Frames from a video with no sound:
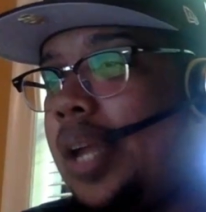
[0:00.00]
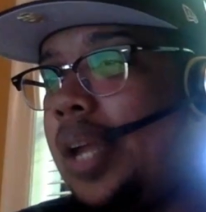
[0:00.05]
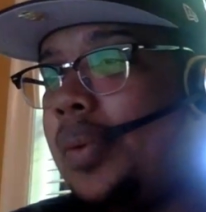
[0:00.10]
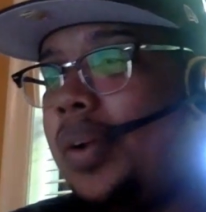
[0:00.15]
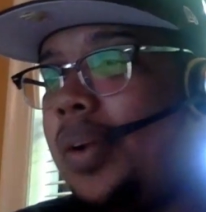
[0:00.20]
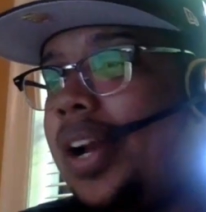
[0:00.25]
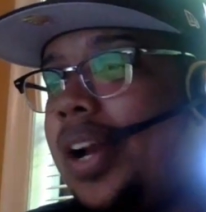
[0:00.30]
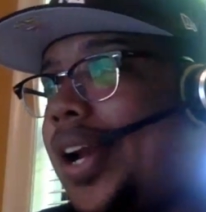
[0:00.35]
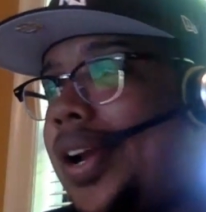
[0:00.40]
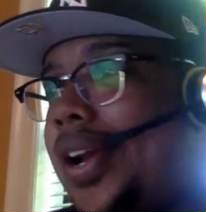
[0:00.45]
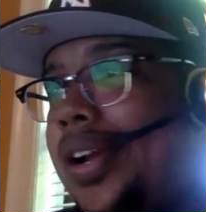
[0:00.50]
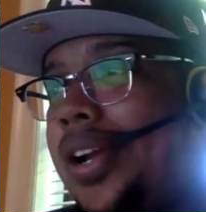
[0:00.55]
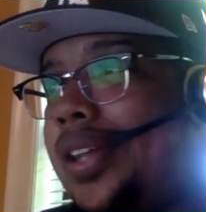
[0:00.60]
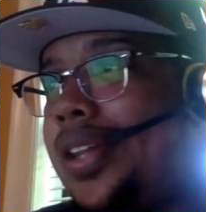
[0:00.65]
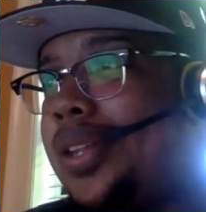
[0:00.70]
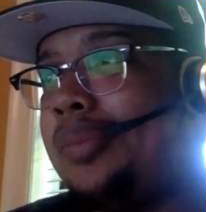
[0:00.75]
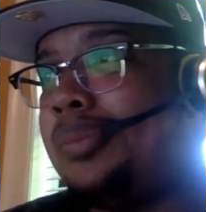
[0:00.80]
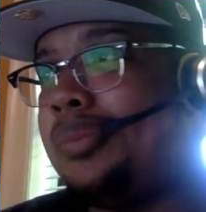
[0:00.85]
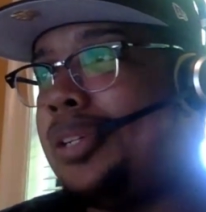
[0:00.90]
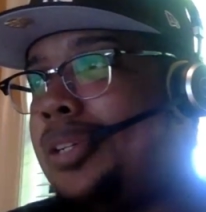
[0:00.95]
want to hear
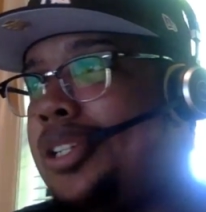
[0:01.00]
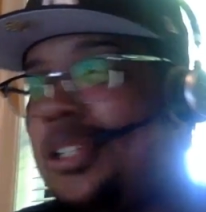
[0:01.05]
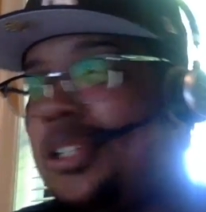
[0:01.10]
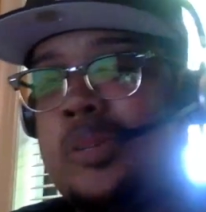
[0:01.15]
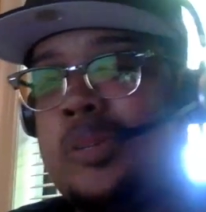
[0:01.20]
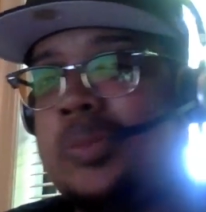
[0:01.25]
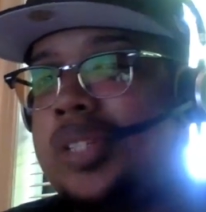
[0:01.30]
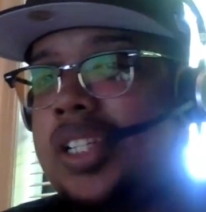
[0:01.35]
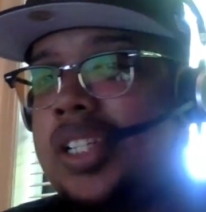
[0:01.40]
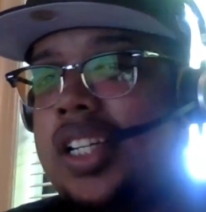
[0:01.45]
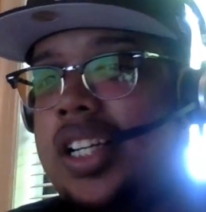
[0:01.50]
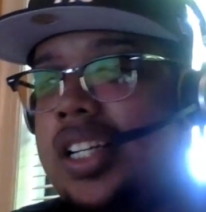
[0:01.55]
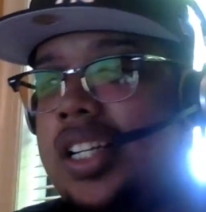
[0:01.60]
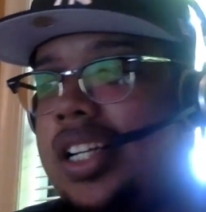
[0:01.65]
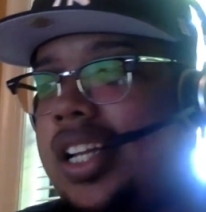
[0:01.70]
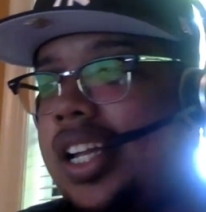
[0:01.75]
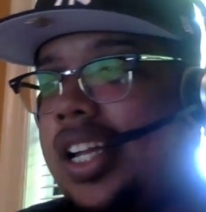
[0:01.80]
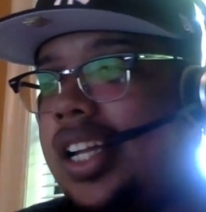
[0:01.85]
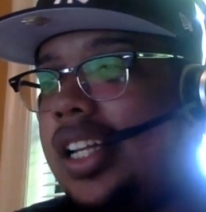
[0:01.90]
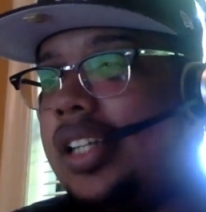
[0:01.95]
nothing but dope shit
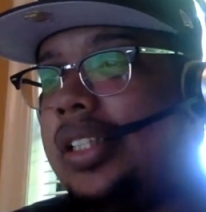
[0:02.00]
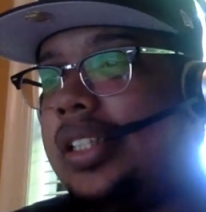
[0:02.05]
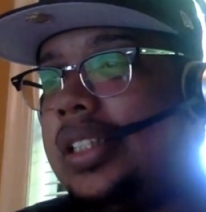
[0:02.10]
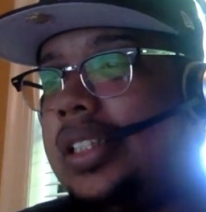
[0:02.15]
and